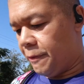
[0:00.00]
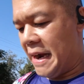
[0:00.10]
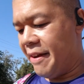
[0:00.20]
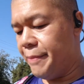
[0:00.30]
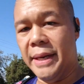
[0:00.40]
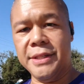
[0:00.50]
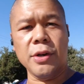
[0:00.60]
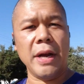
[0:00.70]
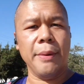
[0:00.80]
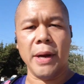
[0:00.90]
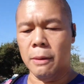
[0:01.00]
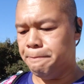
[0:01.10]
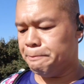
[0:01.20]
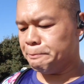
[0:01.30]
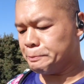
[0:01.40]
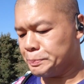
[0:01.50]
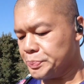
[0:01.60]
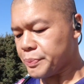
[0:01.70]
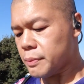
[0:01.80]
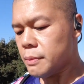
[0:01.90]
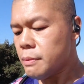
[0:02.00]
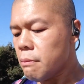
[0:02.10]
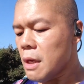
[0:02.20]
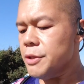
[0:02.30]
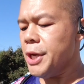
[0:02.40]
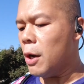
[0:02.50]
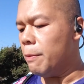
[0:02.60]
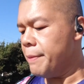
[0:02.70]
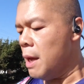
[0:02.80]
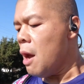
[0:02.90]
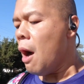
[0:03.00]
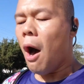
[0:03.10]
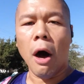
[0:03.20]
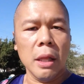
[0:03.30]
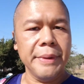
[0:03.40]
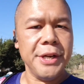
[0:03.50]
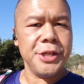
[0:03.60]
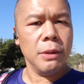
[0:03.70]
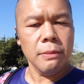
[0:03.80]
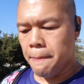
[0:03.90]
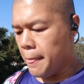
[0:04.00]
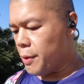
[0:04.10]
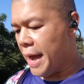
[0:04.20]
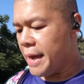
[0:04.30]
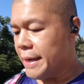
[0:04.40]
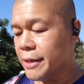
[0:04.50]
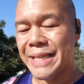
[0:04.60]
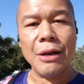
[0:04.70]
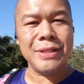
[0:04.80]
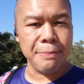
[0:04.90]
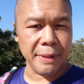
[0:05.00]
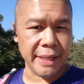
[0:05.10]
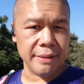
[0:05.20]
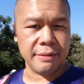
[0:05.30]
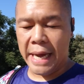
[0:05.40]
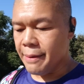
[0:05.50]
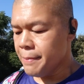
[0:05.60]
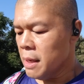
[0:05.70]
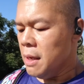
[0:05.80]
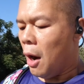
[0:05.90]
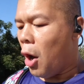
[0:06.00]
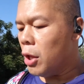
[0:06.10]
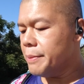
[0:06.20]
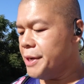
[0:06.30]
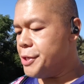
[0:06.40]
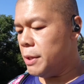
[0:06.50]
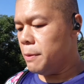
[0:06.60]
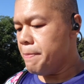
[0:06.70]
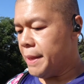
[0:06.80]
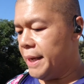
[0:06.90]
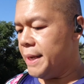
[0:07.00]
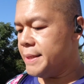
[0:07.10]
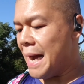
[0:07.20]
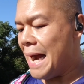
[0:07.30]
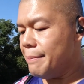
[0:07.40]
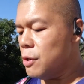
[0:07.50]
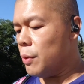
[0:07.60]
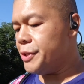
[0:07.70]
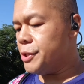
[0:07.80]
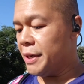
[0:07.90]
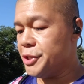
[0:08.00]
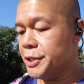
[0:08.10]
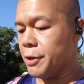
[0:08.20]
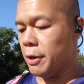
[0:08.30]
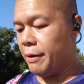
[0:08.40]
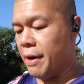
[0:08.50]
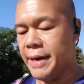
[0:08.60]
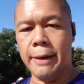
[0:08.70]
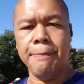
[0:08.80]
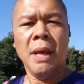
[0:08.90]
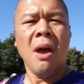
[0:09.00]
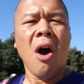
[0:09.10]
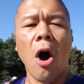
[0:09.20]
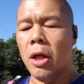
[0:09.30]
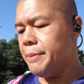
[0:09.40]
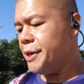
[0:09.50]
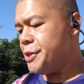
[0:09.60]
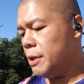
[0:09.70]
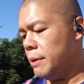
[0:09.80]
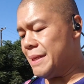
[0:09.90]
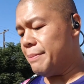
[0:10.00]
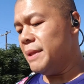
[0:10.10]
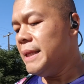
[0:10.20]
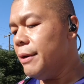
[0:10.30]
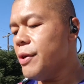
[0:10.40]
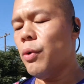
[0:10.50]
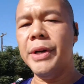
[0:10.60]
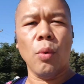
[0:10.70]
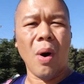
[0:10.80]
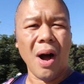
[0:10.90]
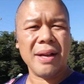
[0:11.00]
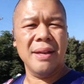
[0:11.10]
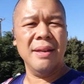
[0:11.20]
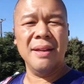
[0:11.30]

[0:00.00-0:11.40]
5 minutes, okay, here we go. So, all I'm gonna do, okay, here's how simple it is, okay? All I'm gonna do is I'm going to, and I just started it right now. All I'm gonna do is I'm literally going to walk